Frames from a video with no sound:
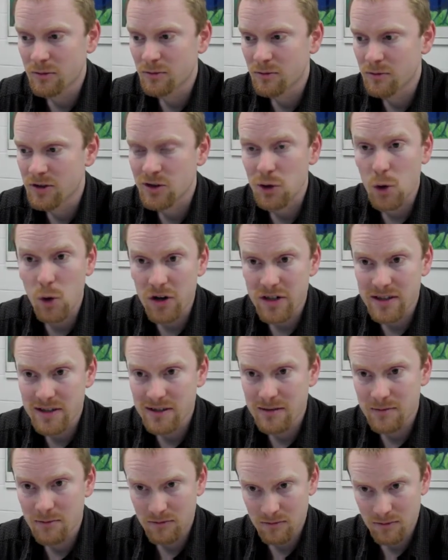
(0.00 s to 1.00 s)

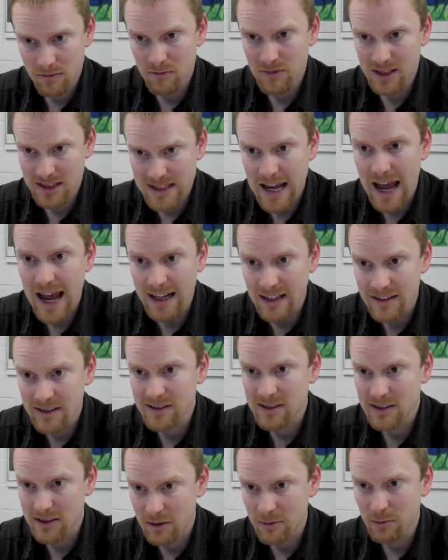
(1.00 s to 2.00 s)
source
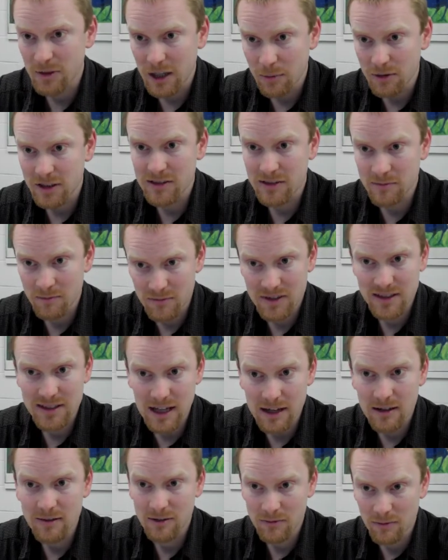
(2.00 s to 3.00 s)
tanks to be able to
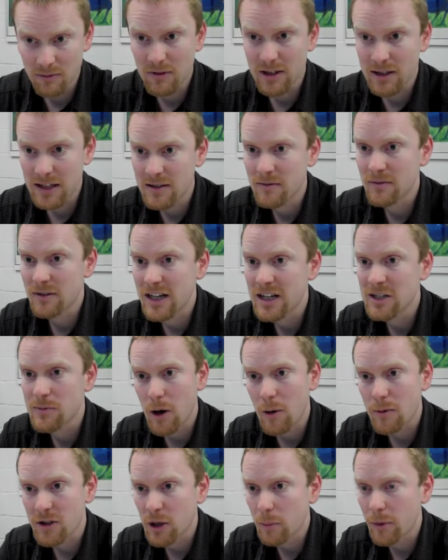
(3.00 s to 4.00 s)
set the
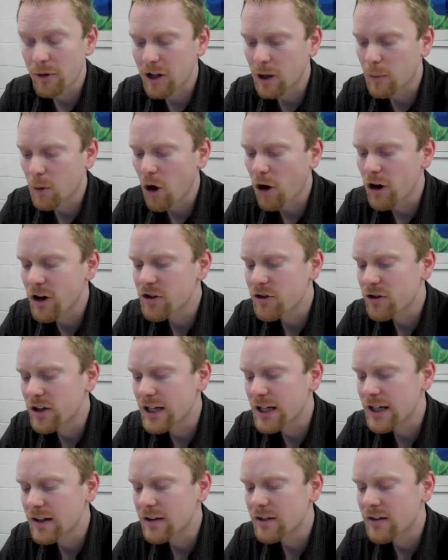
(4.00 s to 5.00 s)
experiment up in the
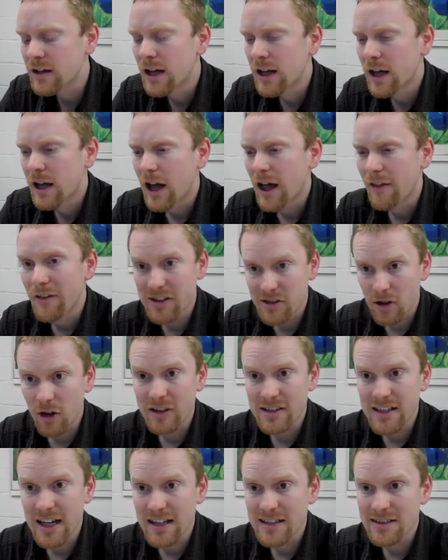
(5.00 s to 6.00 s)
laboratory, and this all
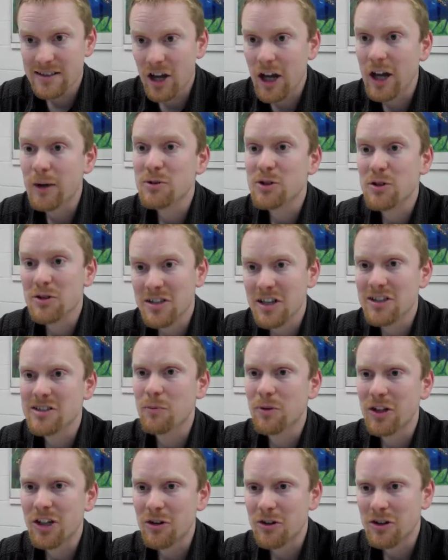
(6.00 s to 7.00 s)
takes time, so it's not
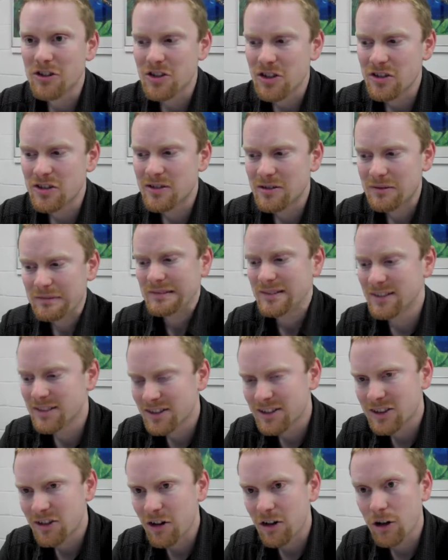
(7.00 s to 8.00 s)
something you can just
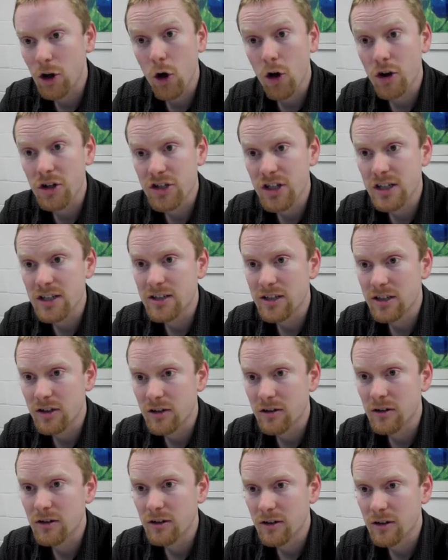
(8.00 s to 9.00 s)
sort of launch into.
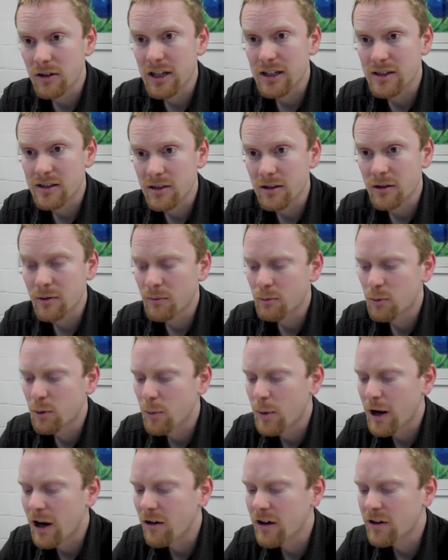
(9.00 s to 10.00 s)
You need to
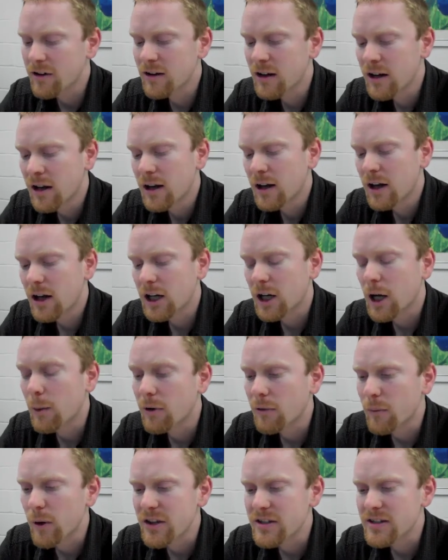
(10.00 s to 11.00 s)
prepare it a
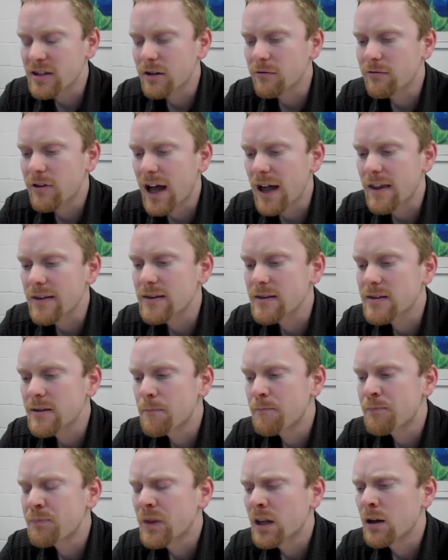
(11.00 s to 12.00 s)
couple of months in advance.
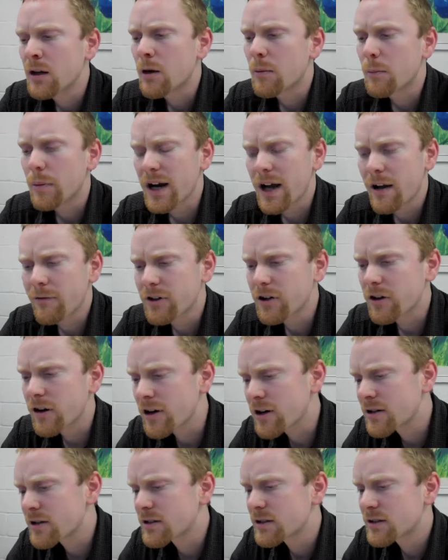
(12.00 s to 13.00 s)
But
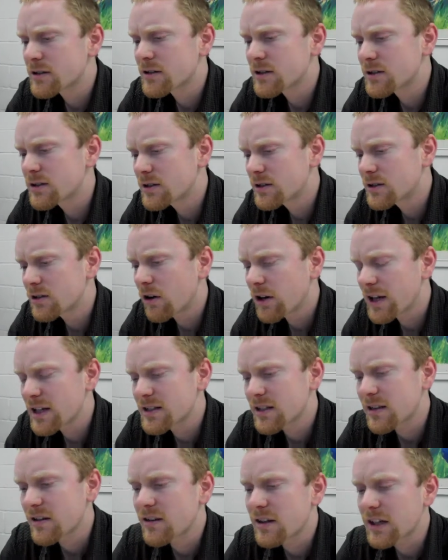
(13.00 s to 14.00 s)
after talking
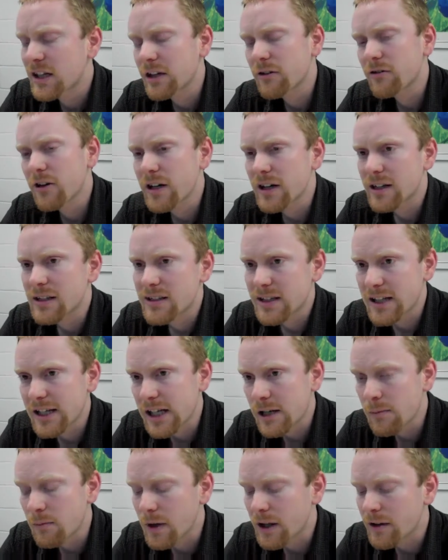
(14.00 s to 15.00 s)
to the thinking writing
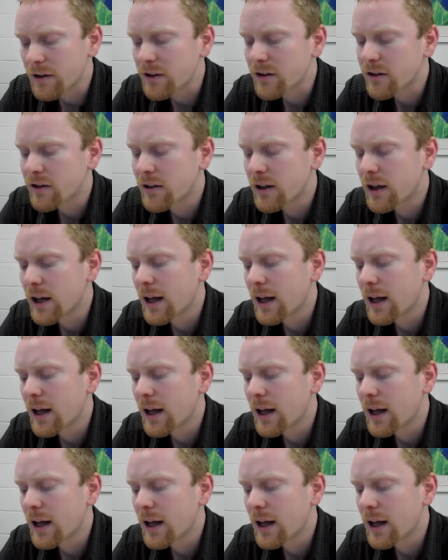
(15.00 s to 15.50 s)
team and